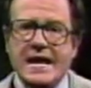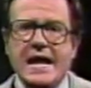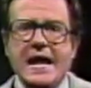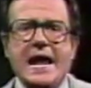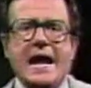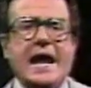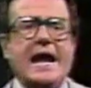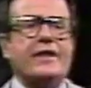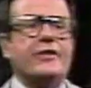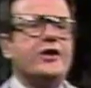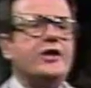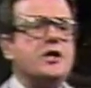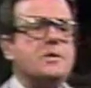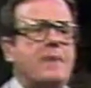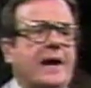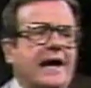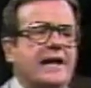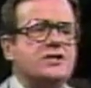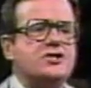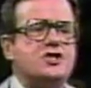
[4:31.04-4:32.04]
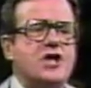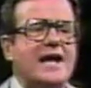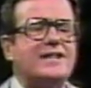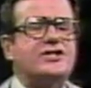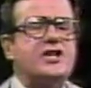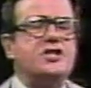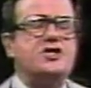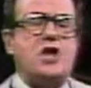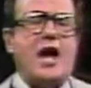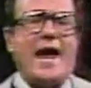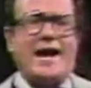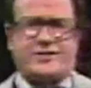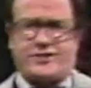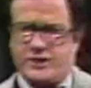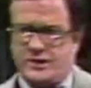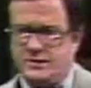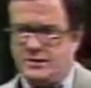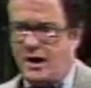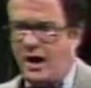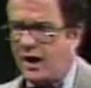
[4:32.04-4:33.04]
In the debate, Jesse
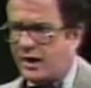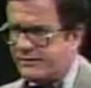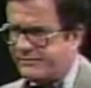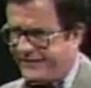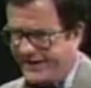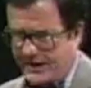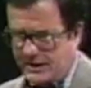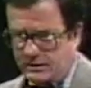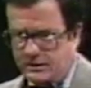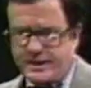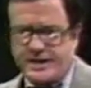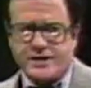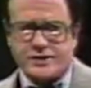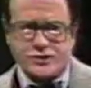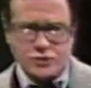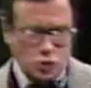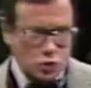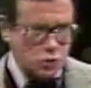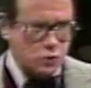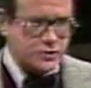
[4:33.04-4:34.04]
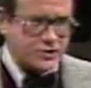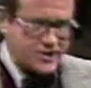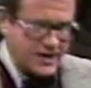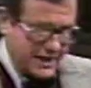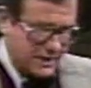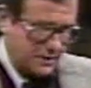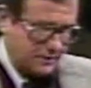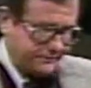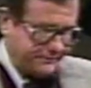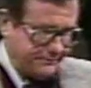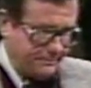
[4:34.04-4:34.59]
Jackson unveiled his new self.